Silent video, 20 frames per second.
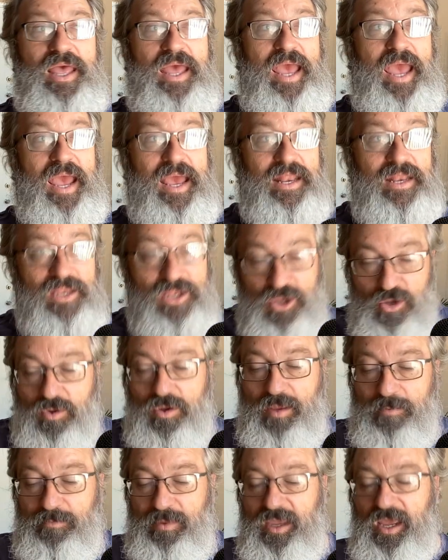And you
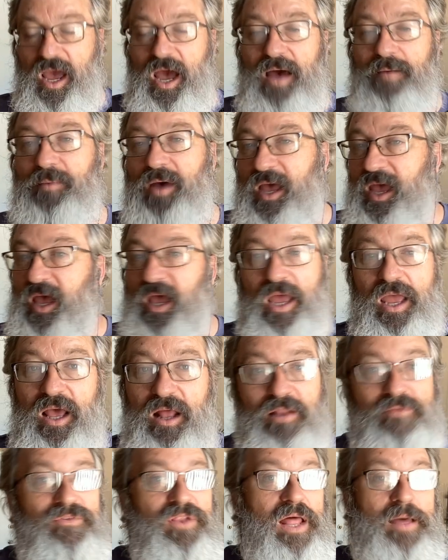can become a
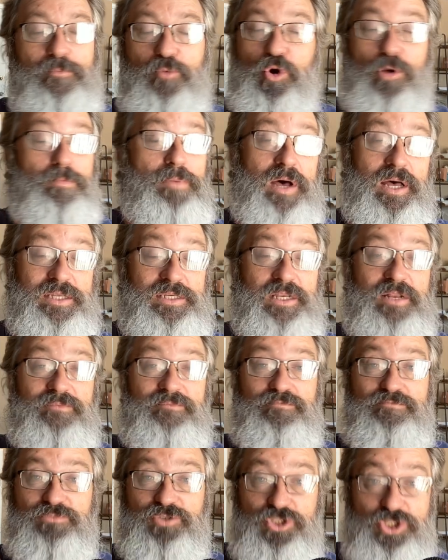hell of a lot more positive
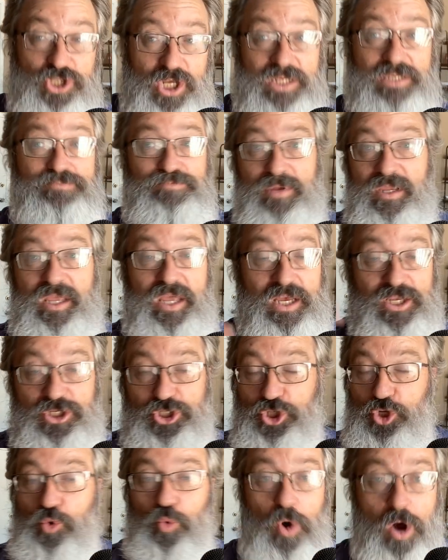just
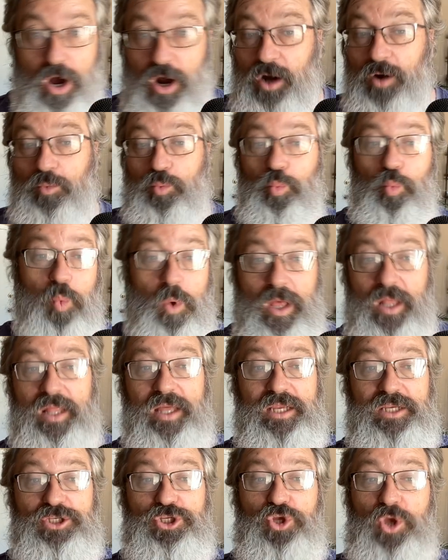because you are
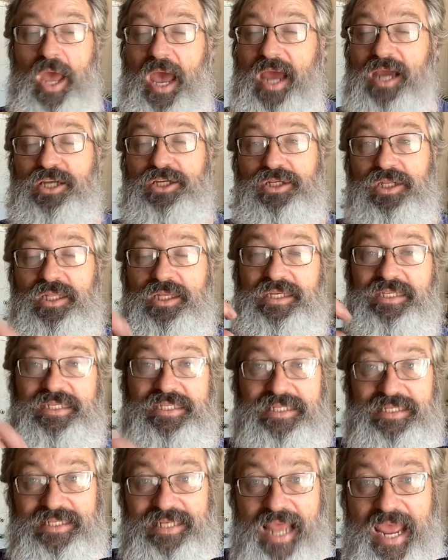willing to actually
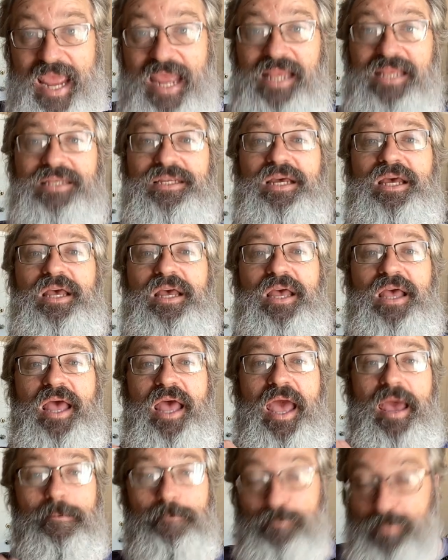state
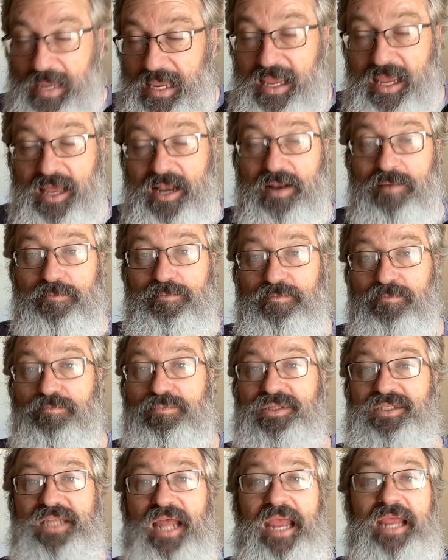and be in a
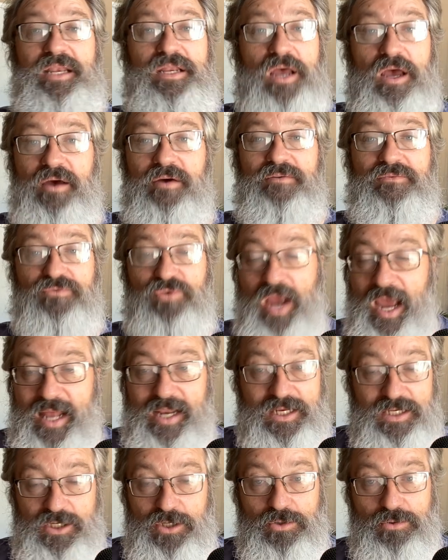state of
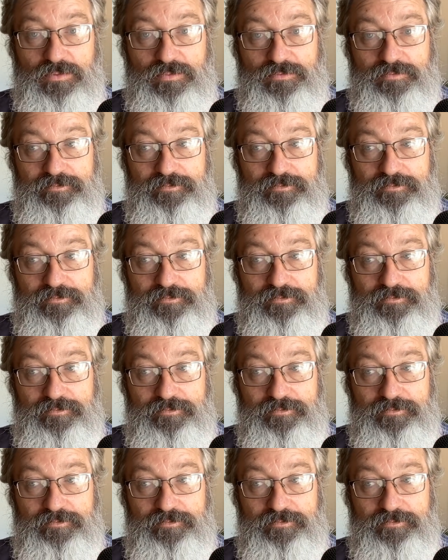gratitude.